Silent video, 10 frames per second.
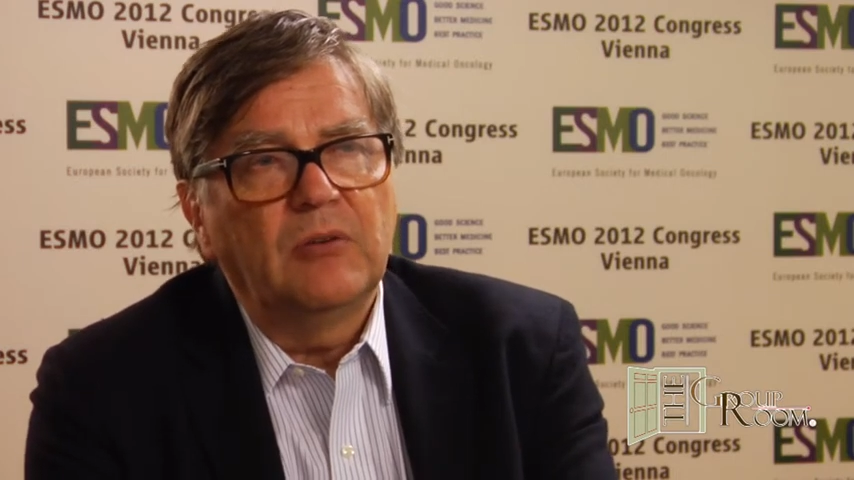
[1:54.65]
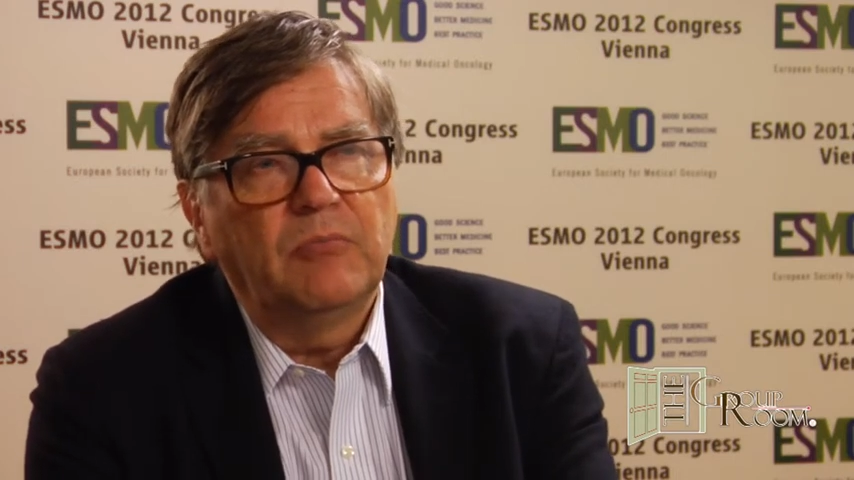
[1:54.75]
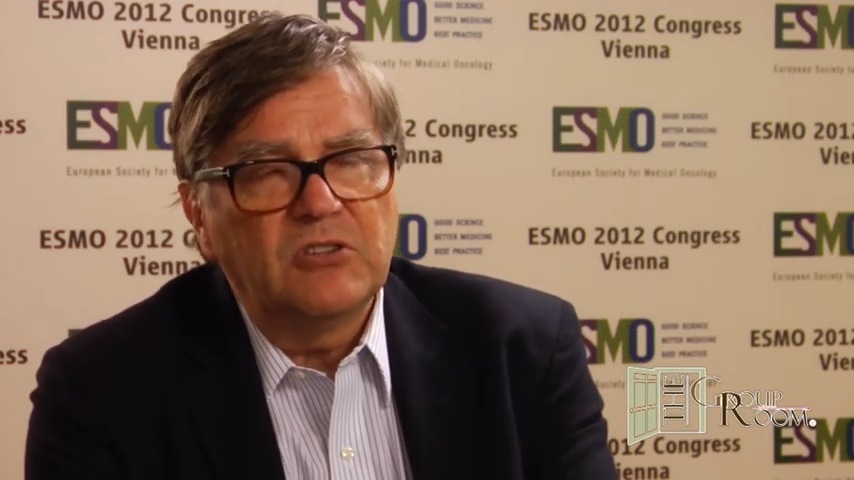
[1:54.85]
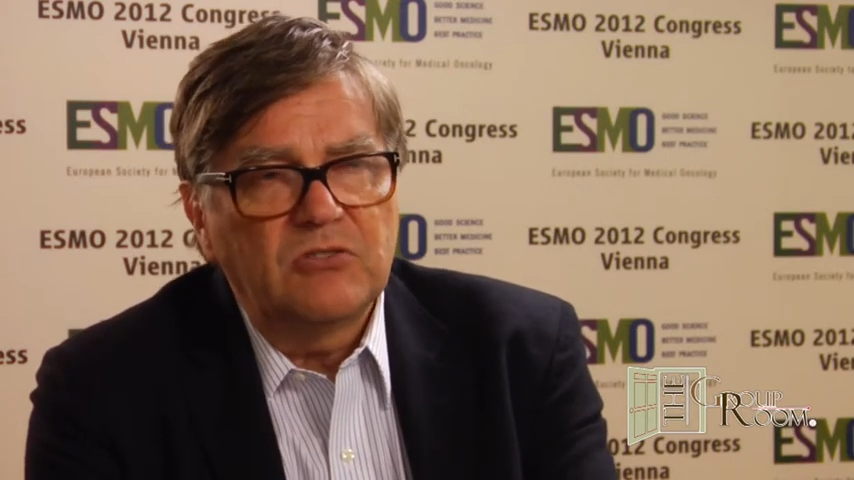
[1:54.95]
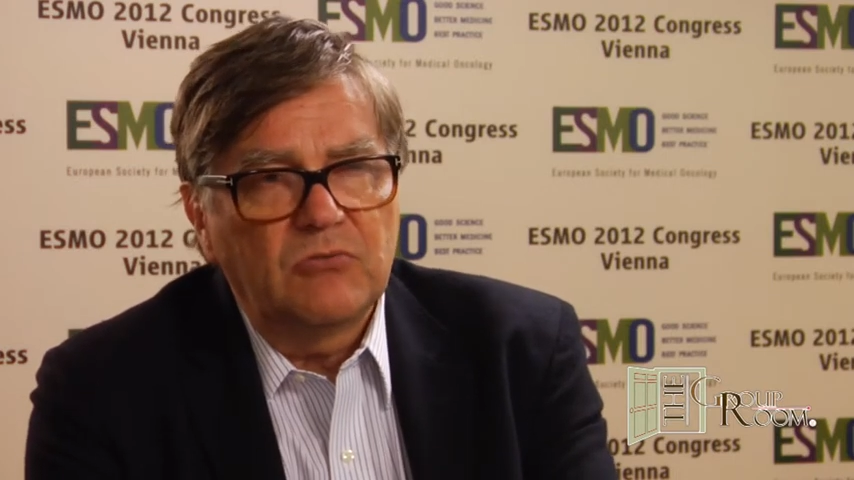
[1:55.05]
in
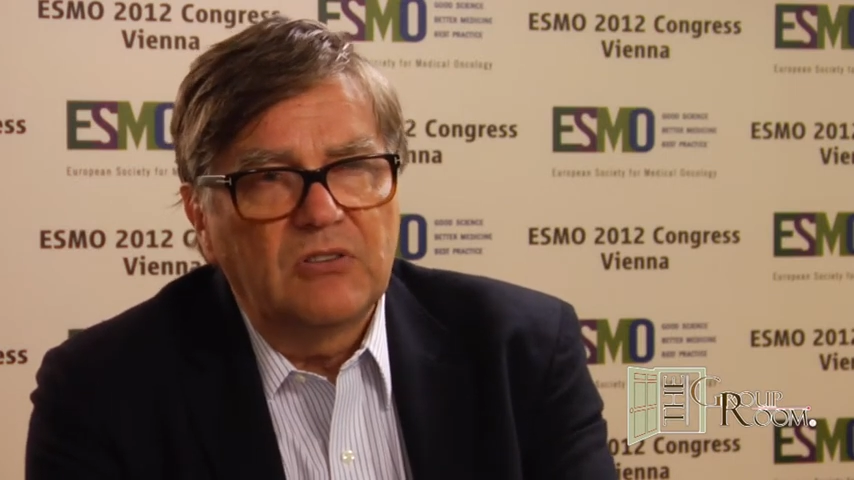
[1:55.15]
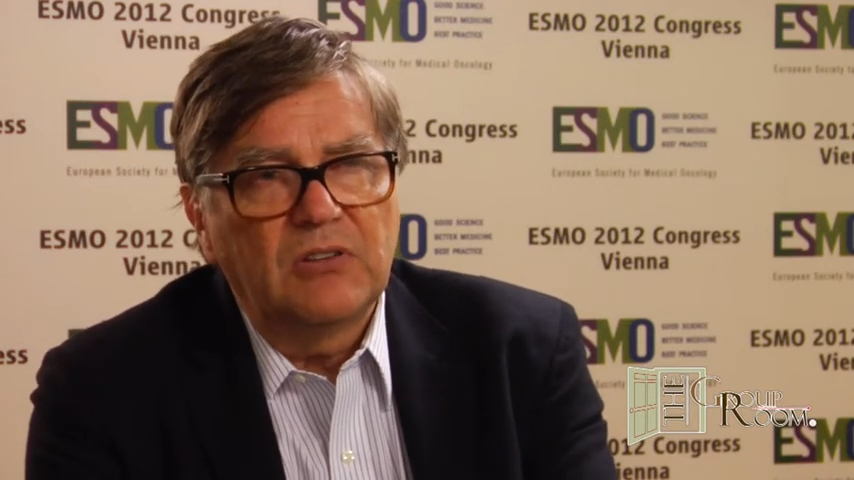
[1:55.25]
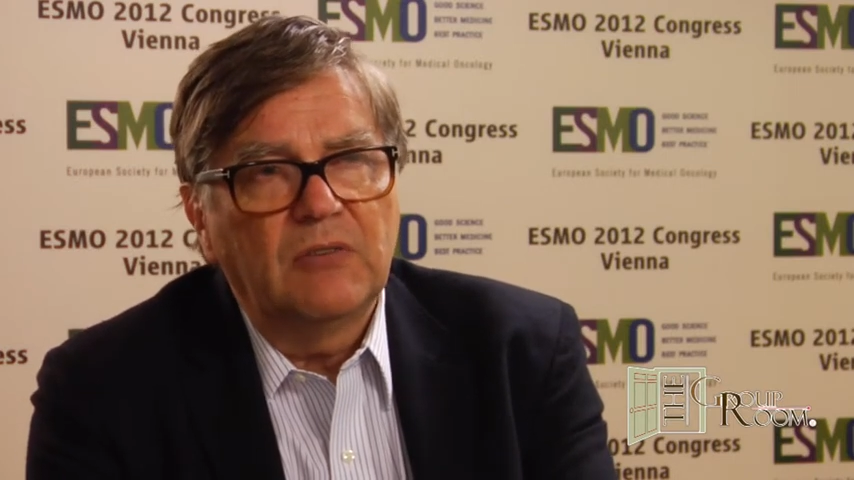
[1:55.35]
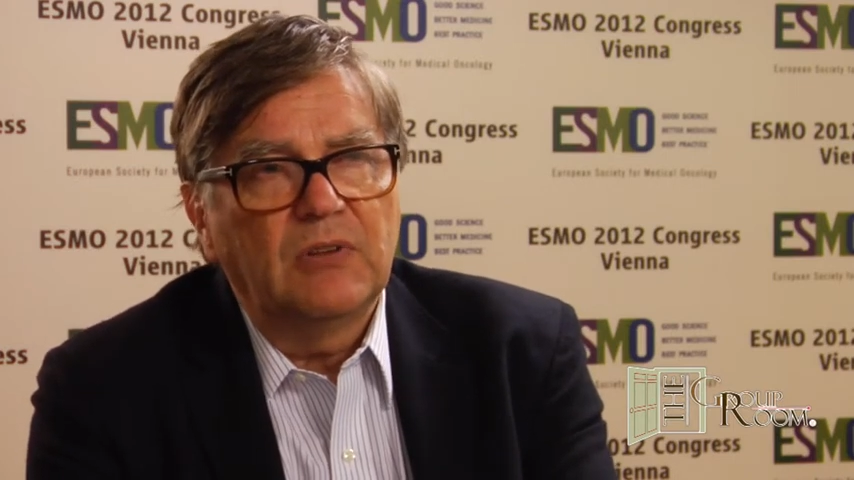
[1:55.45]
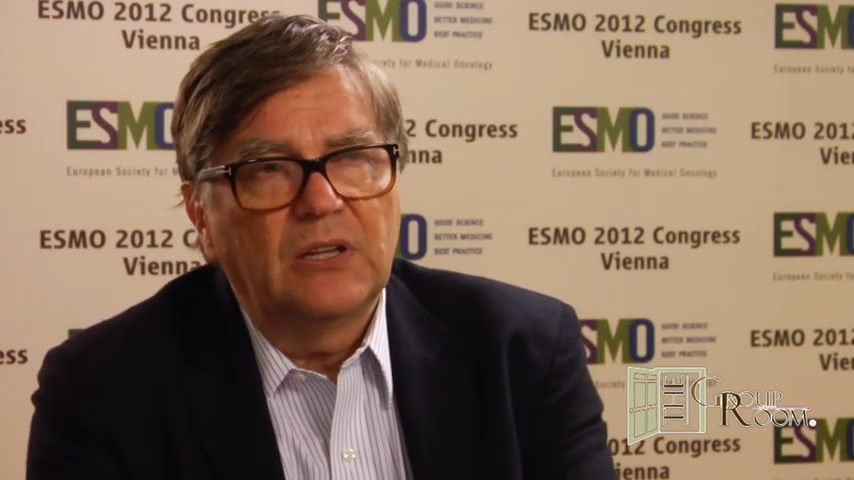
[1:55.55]
patients
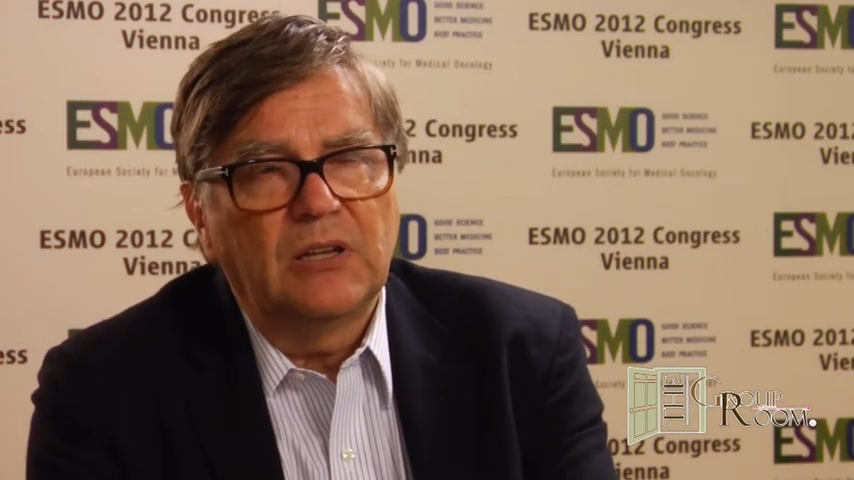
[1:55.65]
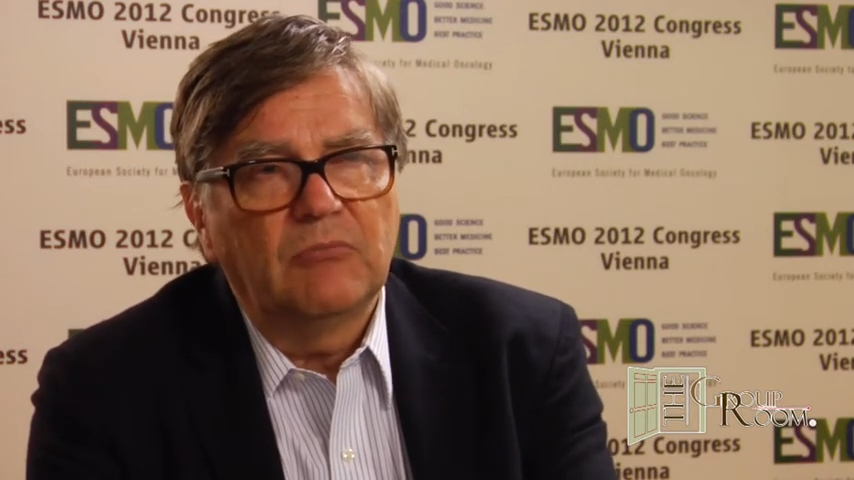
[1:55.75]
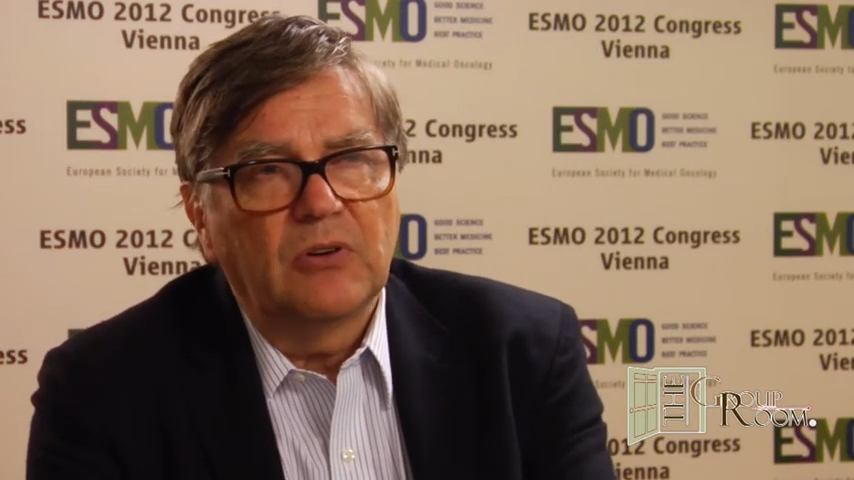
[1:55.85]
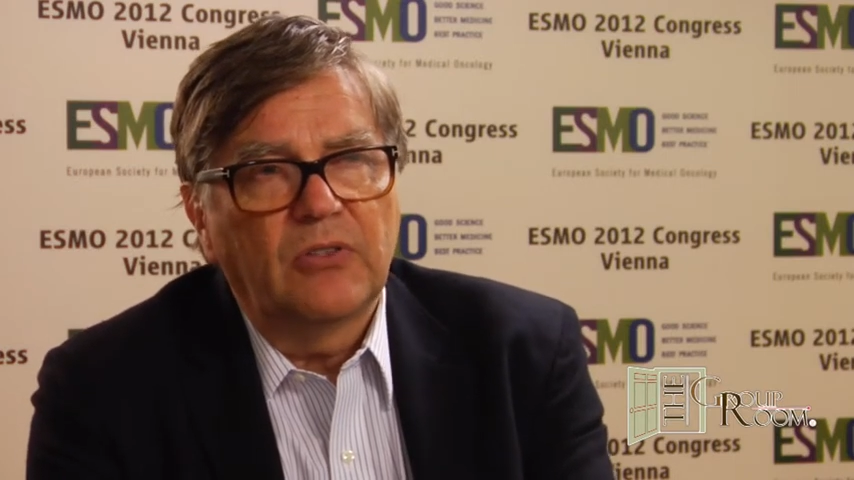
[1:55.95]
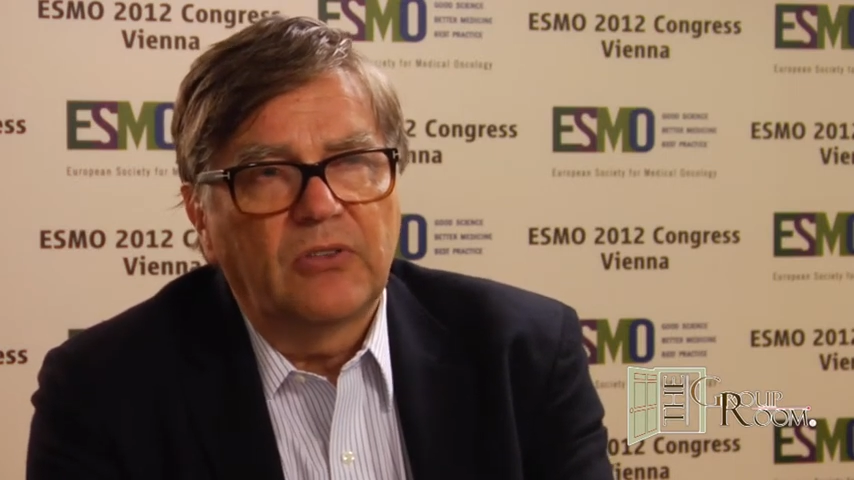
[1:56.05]
receiving
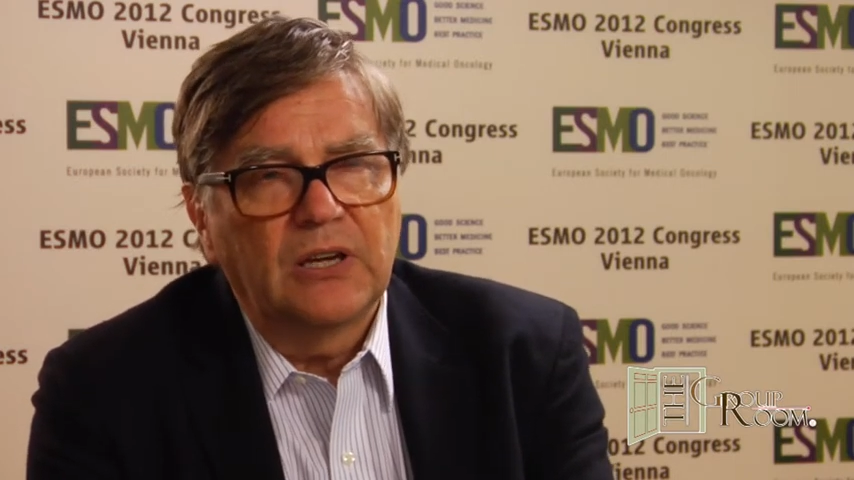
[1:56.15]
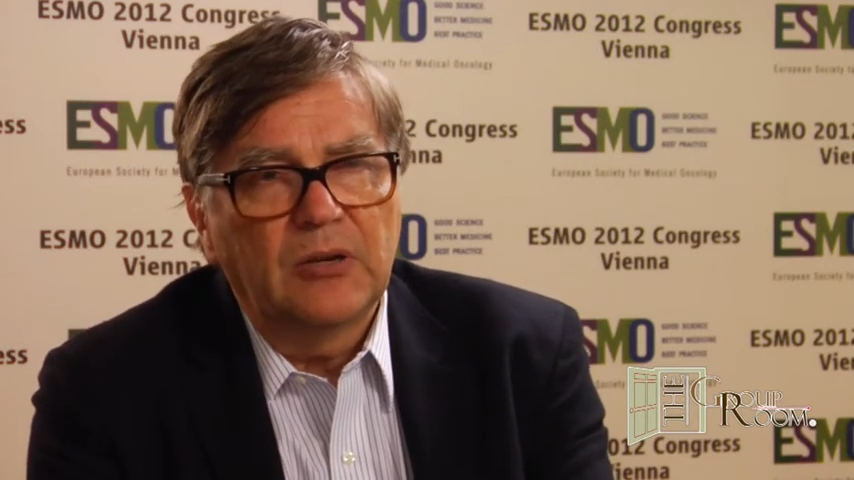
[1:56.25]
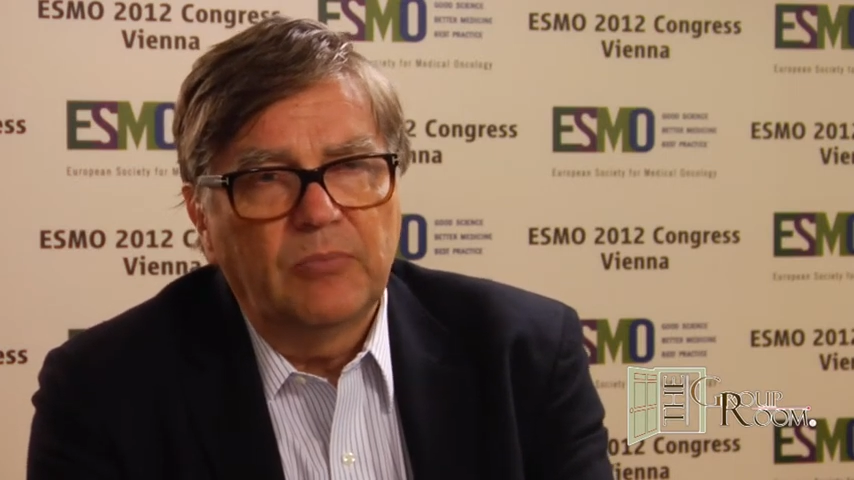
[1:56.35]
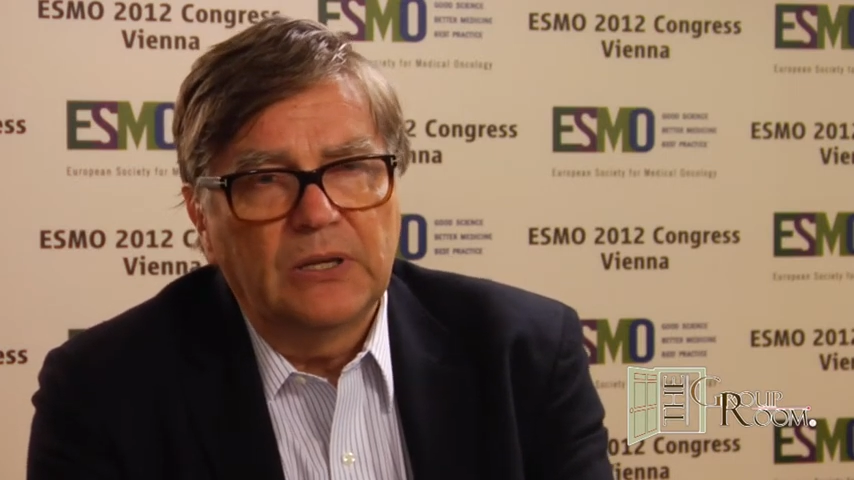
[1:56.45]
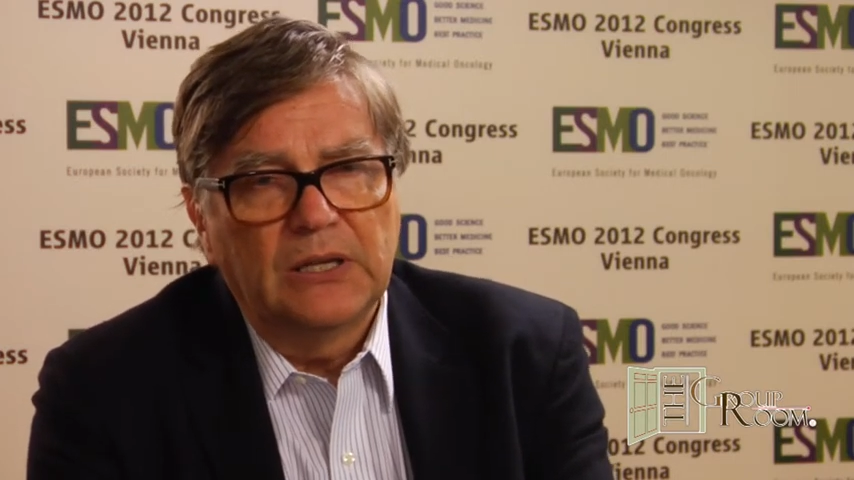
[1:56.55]

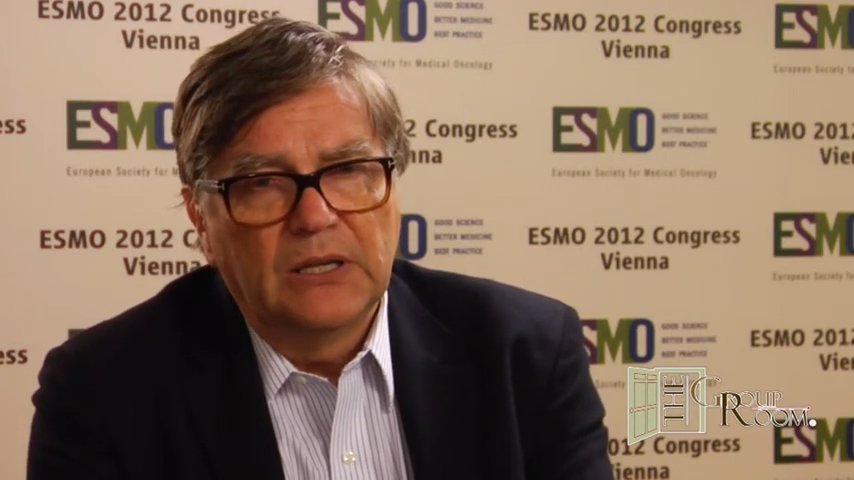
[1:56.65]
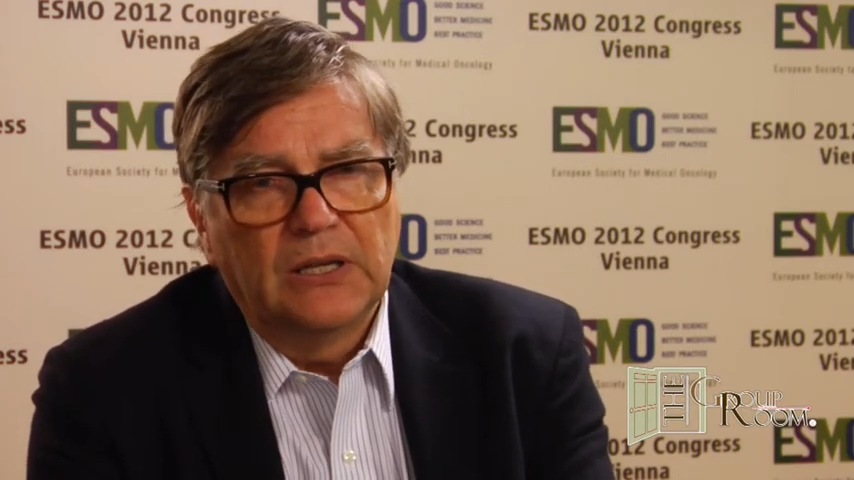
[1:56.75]
chemotherapy.